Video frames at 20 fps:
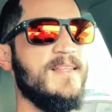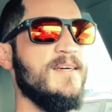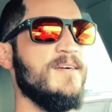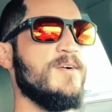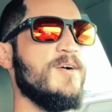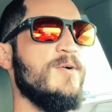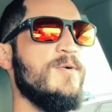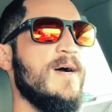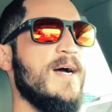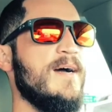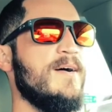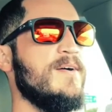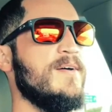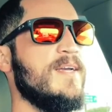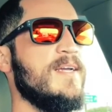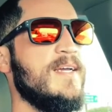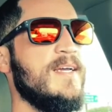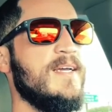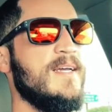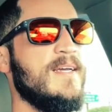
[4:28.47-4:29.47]
They'll go out,
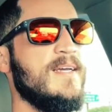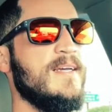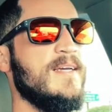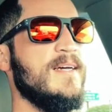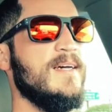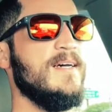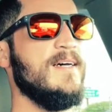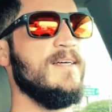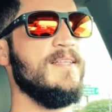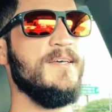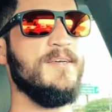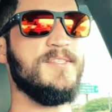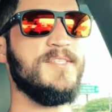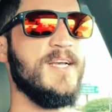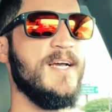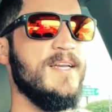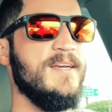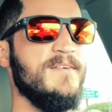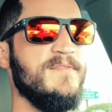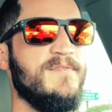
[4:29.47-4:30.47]
they'll
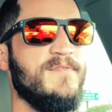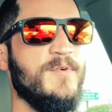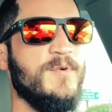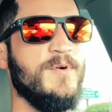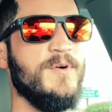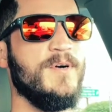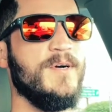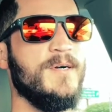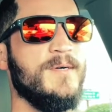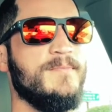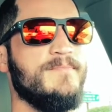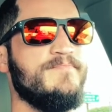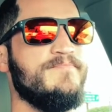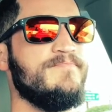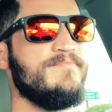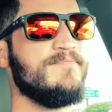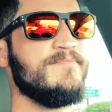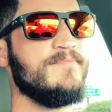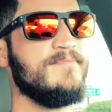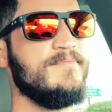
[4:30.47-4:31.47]
sign up for,
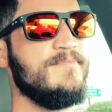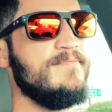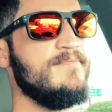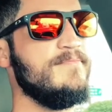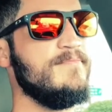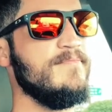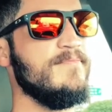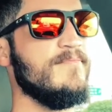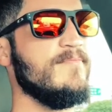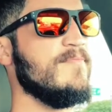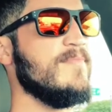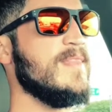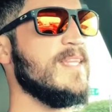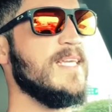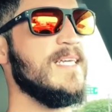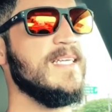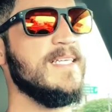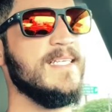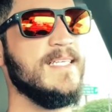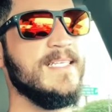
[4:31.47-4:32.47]

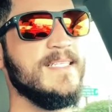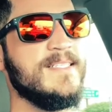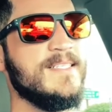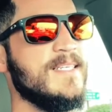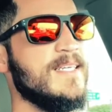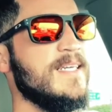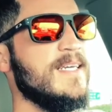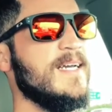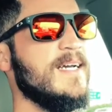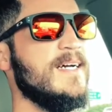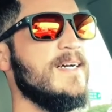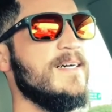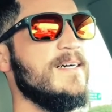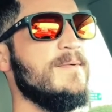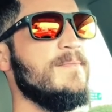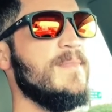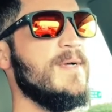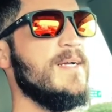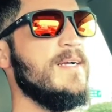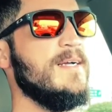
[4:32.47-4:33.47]
let's see,
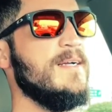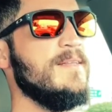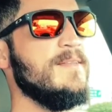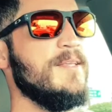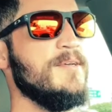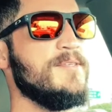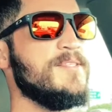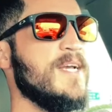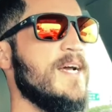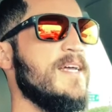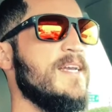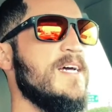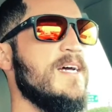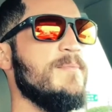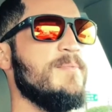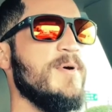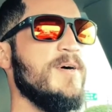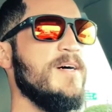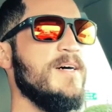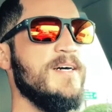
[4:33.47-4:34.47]
they'll sign
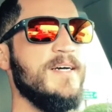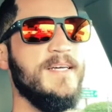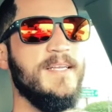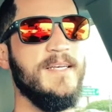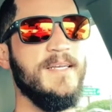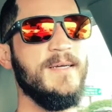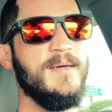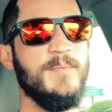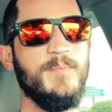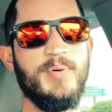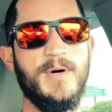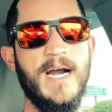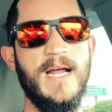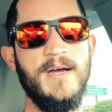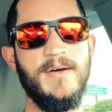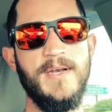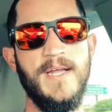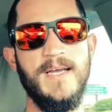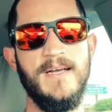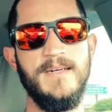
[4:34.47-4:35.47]
up on
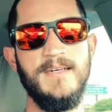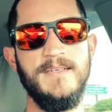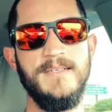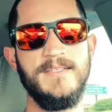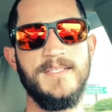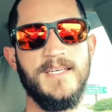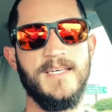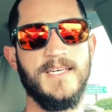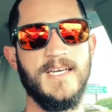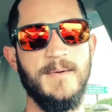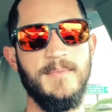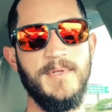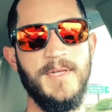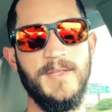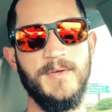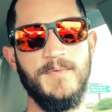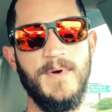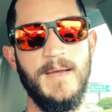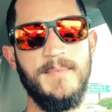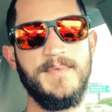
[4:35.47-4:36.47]
Brownells and a couple
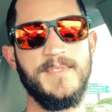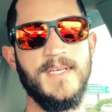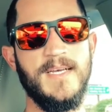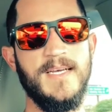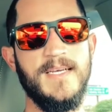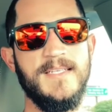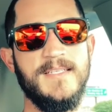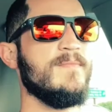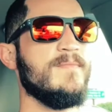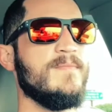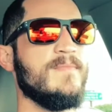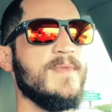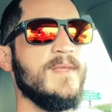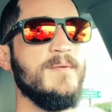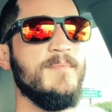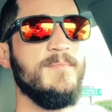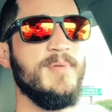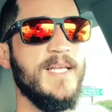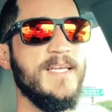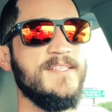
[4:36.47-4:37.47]
other websites,
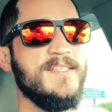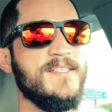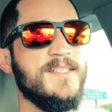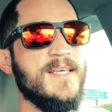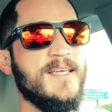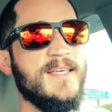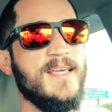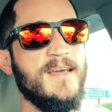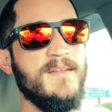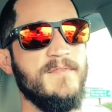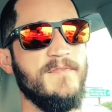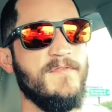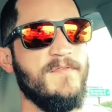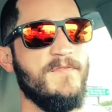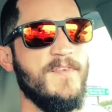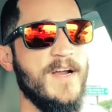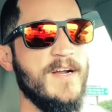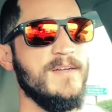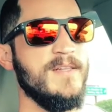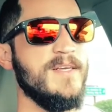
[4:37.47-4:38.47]
places that get
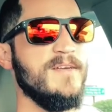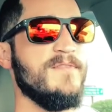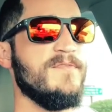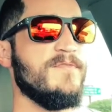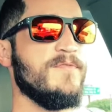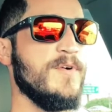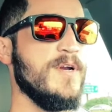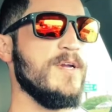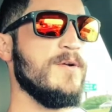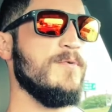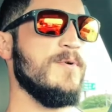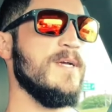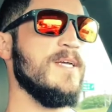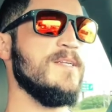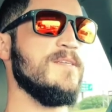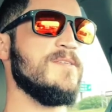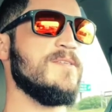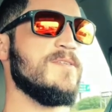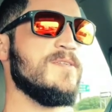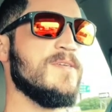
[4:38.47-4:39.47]
fairly
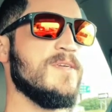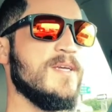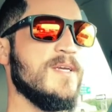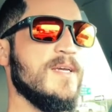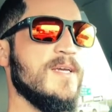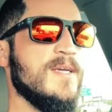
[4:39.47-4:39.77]
frequent